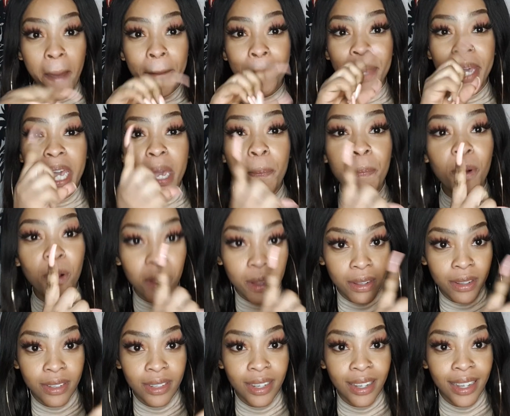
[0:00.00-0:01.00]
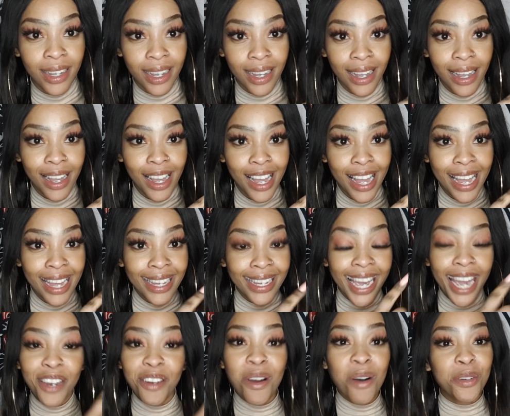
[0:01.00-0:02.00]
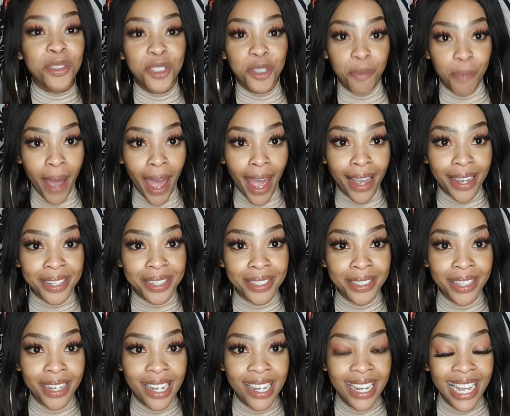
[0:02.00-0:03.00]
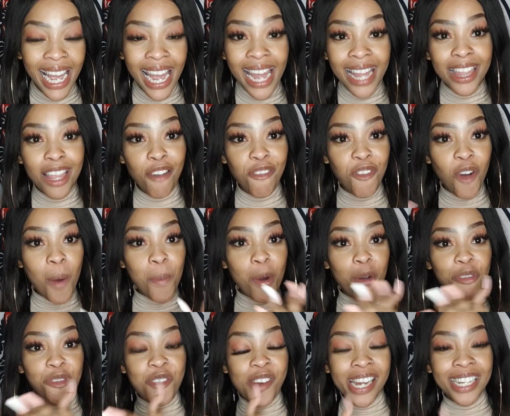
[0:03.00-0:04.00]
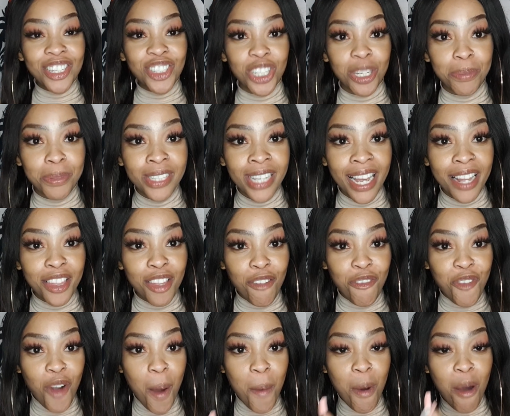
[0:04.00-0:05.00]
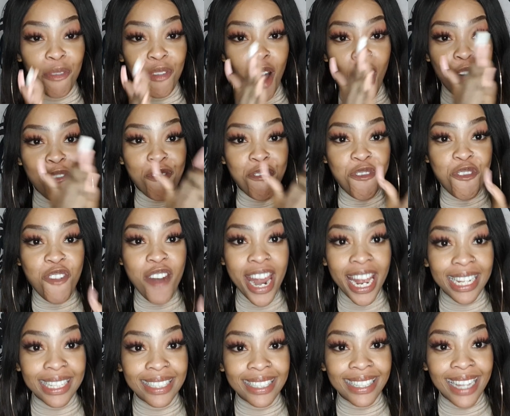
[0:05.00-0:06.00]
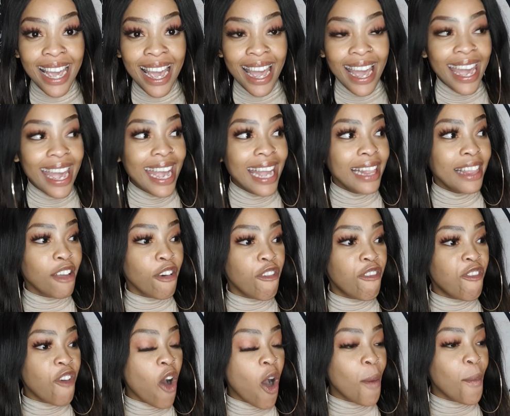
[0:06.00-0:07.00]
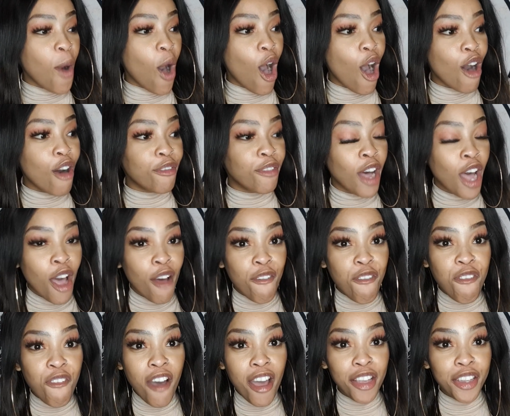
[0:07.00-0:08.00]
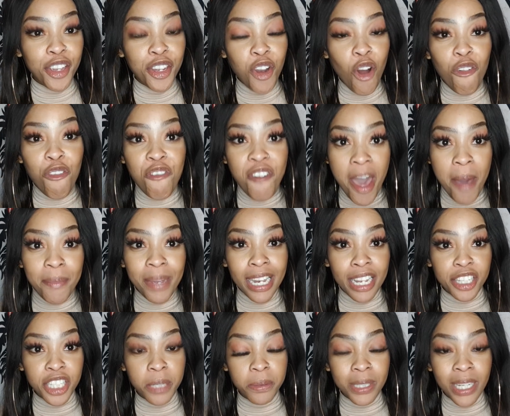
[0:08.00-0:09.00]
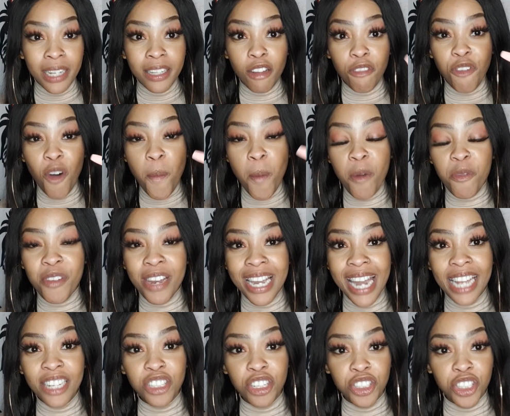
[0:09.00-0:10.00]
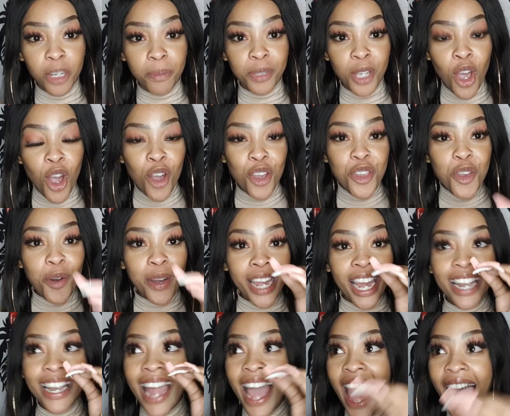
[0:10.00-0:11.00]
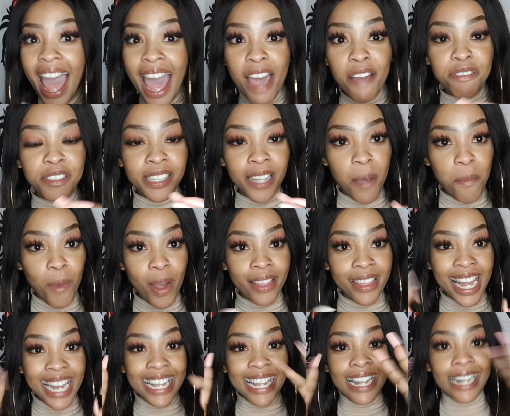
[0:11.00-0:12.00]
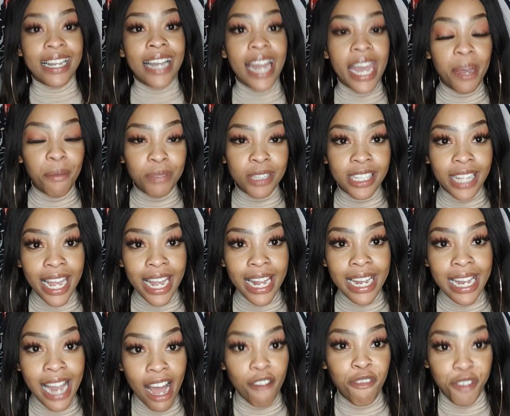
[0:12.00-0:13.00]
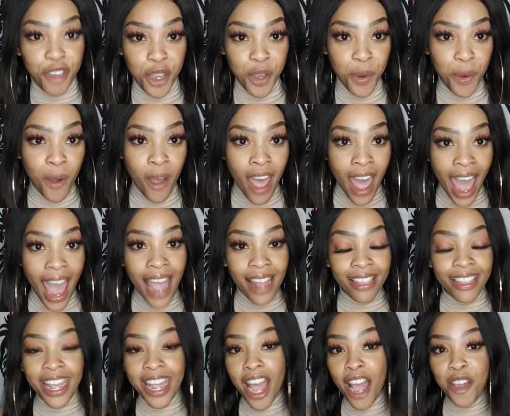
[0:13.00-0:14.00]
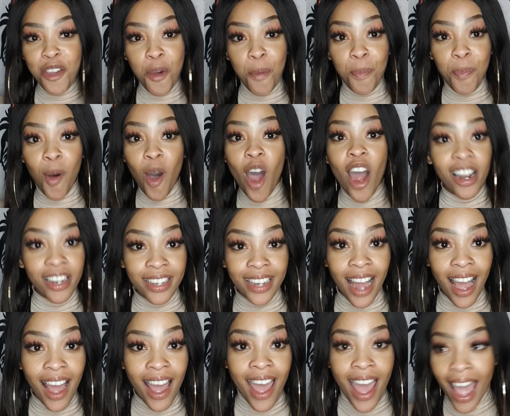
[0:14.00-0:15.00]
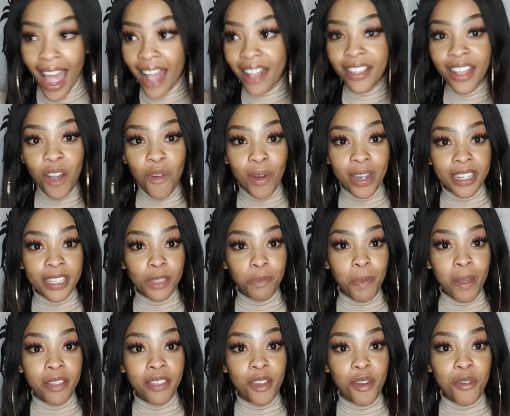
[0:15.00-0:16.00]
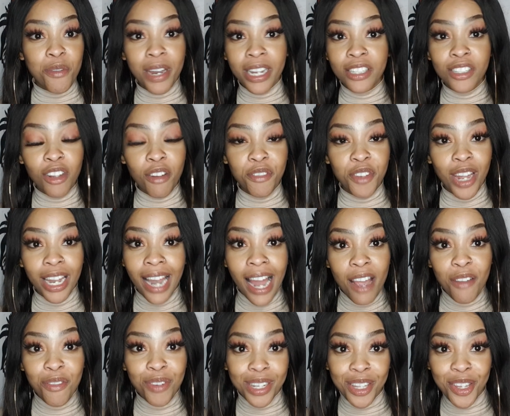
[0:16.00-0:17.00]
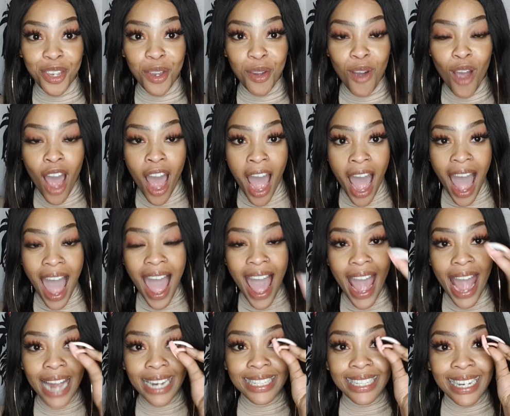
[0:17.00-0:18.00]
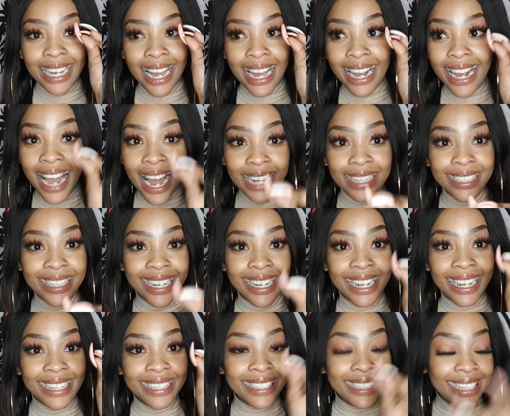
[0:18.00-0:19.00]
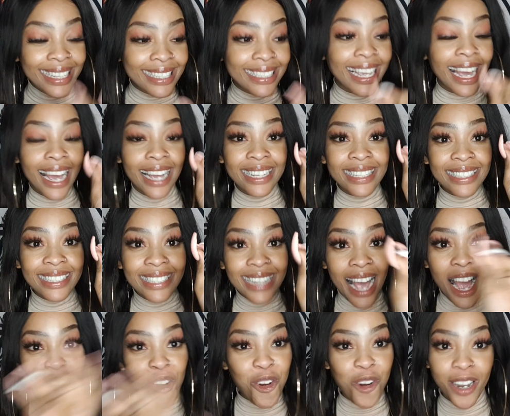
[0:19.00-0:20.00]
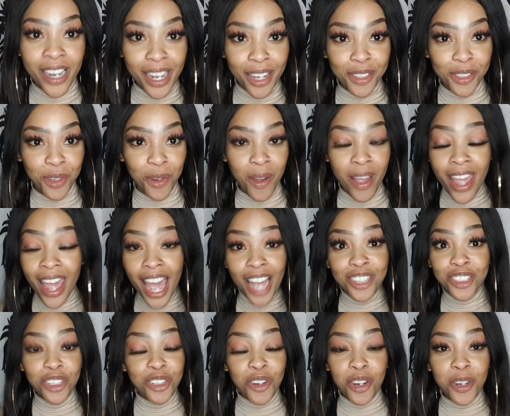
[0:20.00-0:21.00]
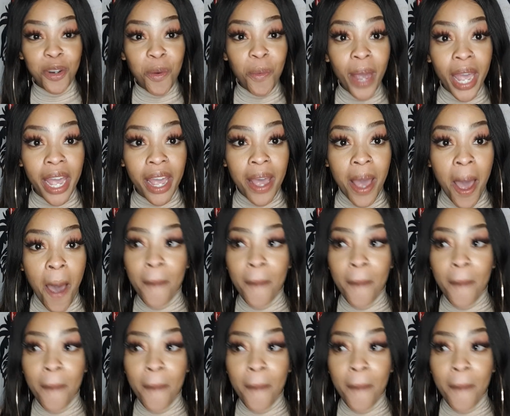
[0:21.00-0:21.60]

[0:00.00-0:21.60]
People can hold you back in the form of friendships, in the form of friends, in the form of, family shifts, in the form of relationships. You can have someone that claims they love you and they are your partner and they want to spend the rest of your life with you, and ganti isitha sakho leso, and you're not aware.